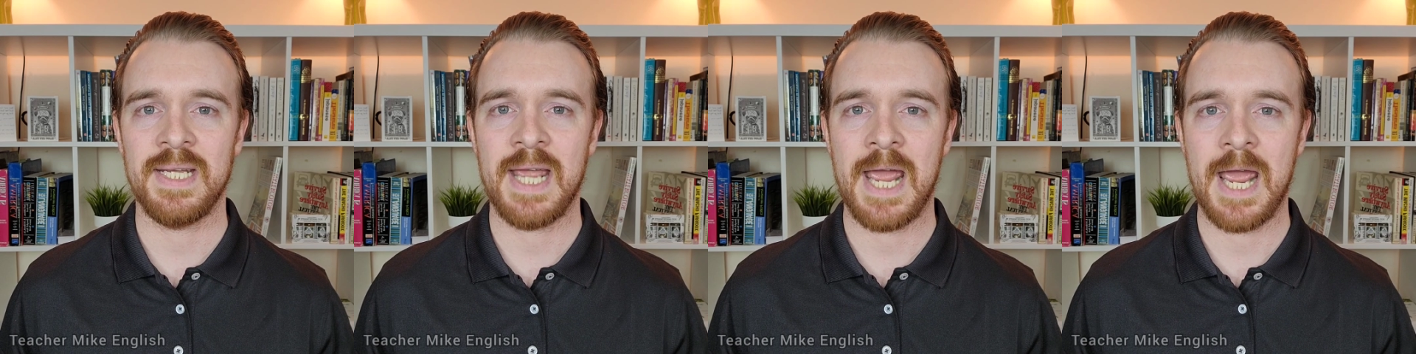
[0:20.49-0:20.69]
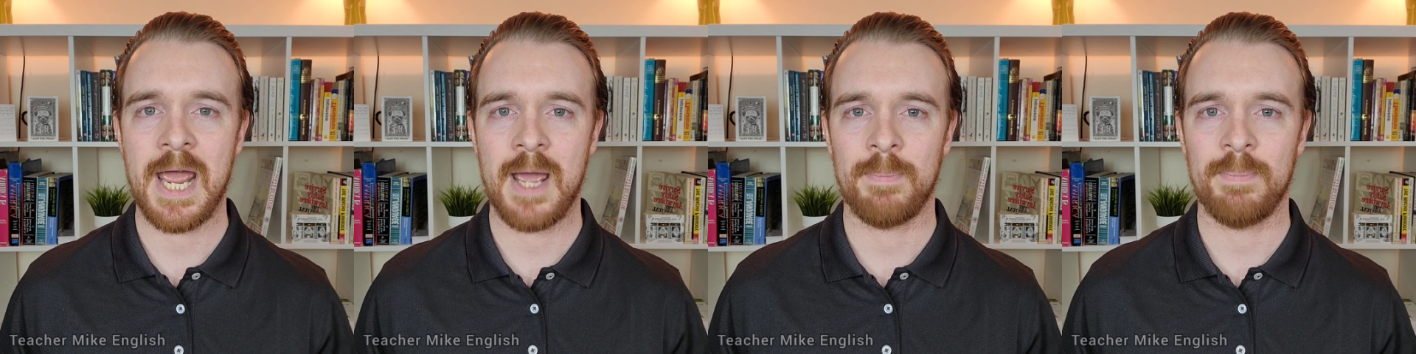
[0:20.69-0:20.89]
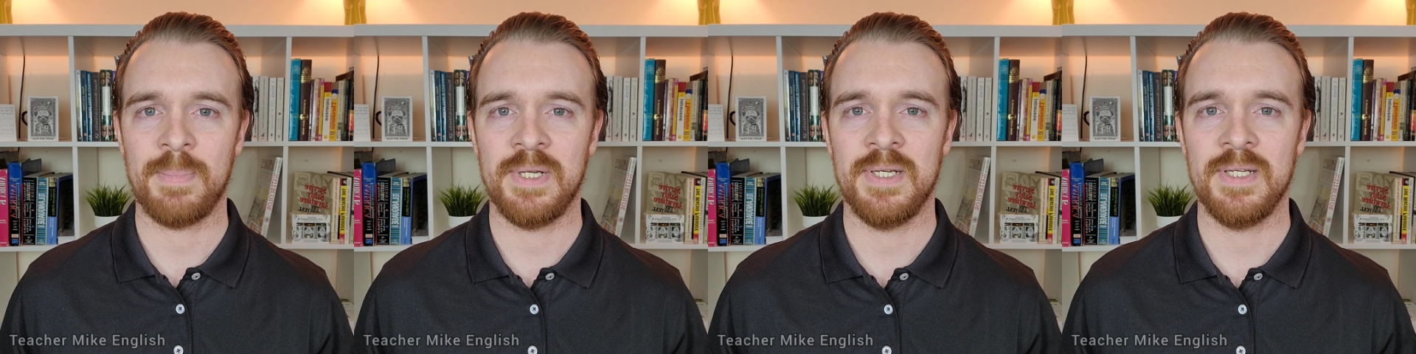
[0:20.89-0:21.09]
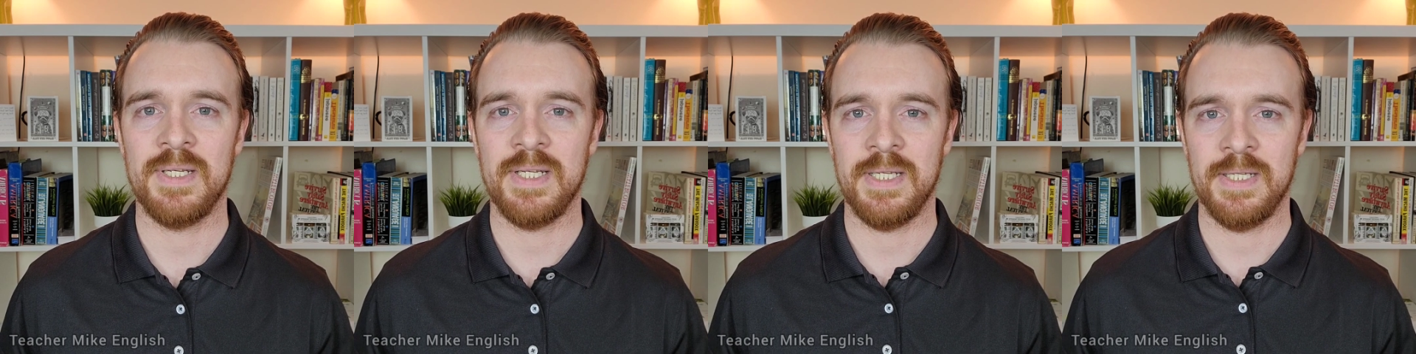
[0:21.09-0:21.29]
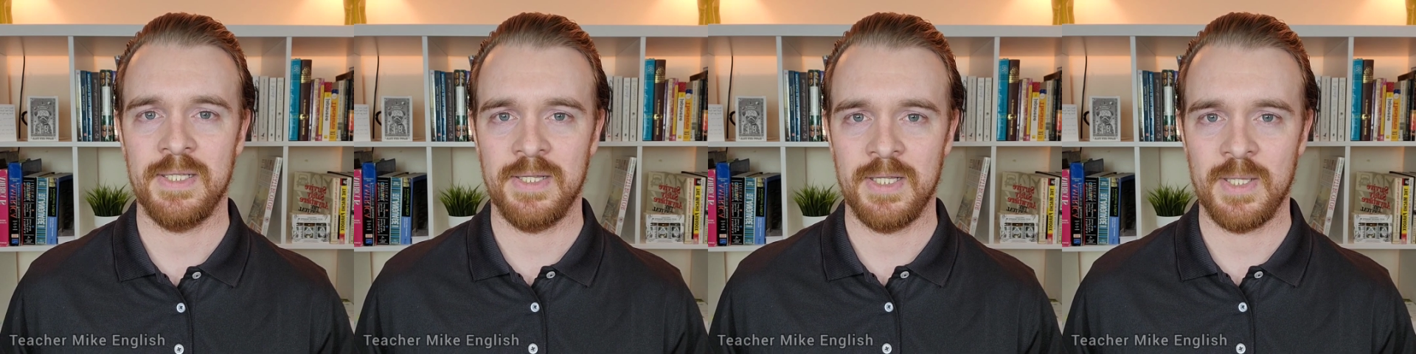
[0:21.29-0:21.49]
happened
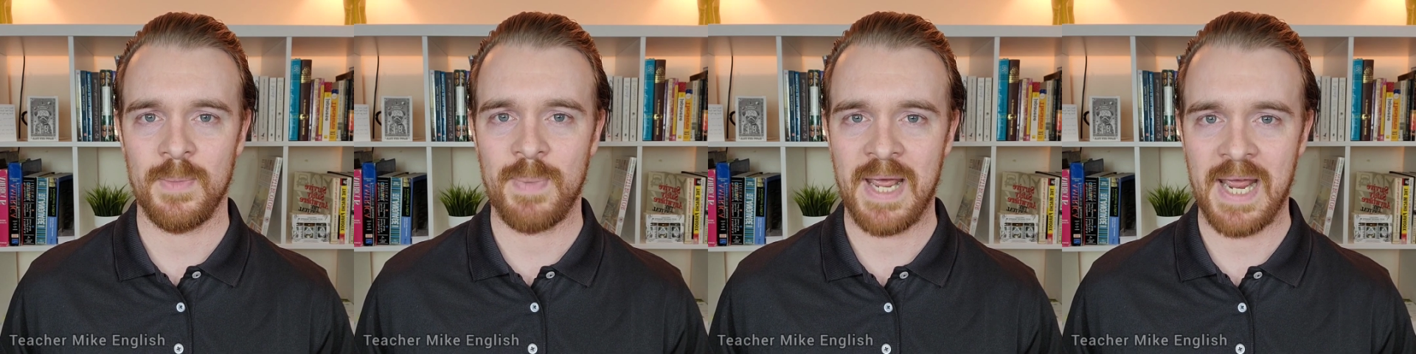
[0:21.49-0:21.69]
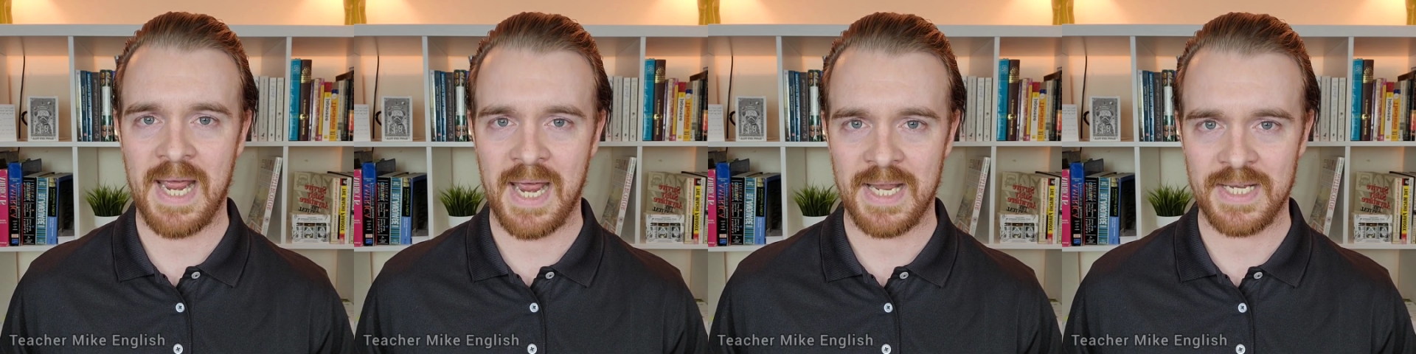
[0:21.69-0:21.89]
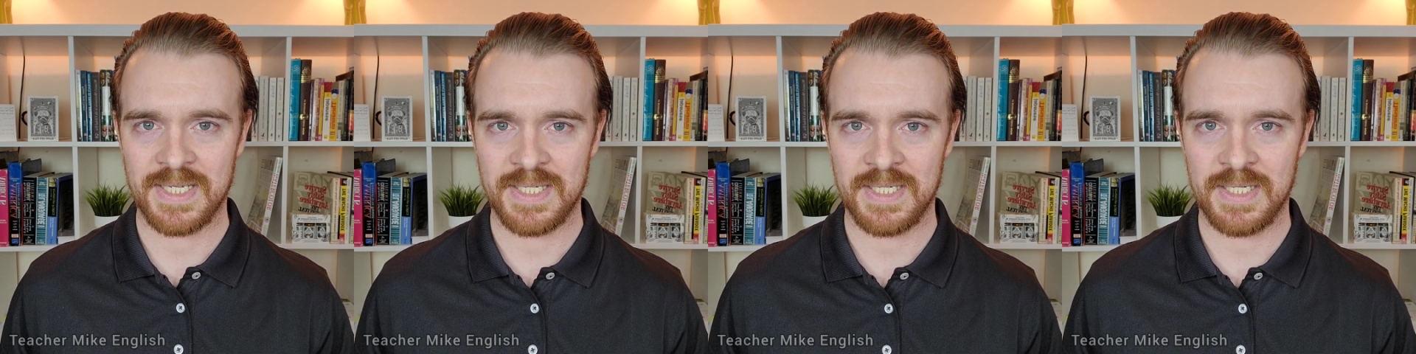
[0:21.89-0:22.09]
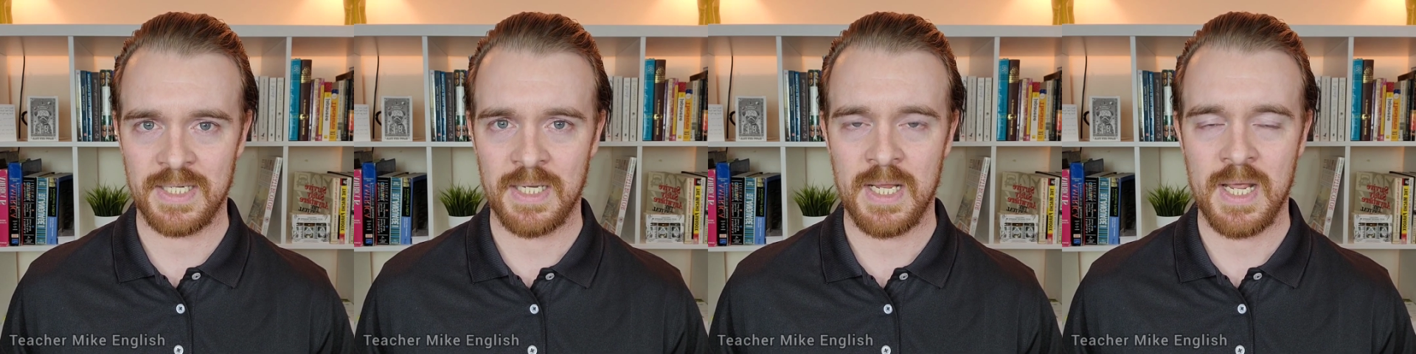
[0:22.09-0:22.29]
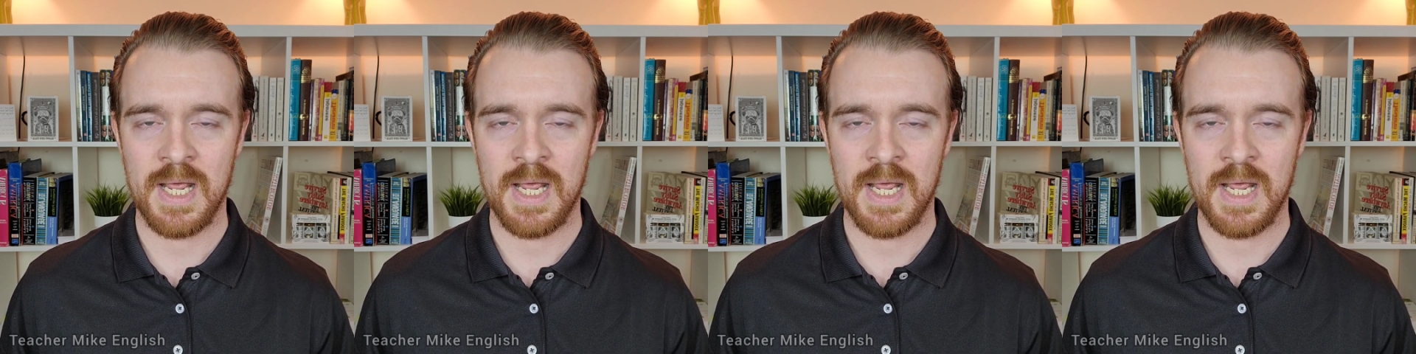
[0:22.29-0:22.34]
in the past.